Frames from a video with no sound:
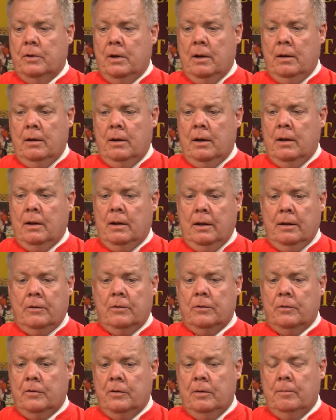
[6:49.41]
I like
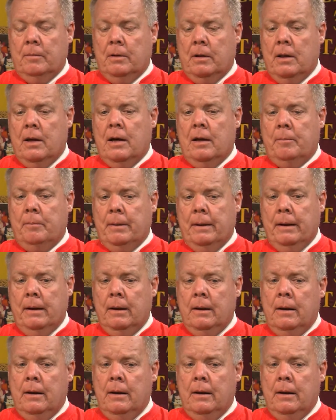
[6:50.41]
their team a lot, but